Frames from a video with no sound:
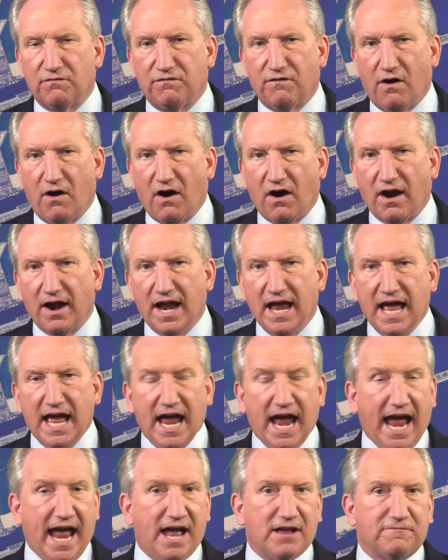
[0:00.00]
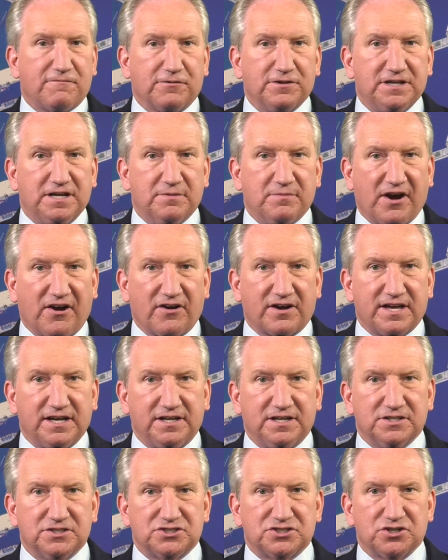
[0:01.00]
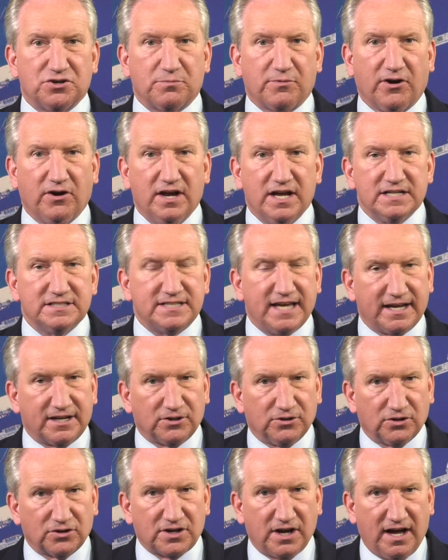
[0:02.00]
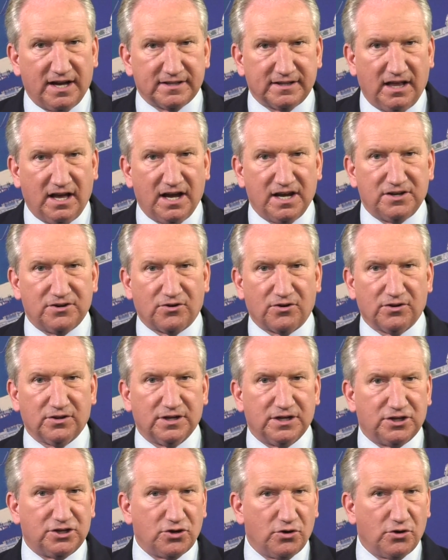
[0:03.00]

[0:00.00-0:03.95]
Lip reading: far. And for the American consumer, take a look online early.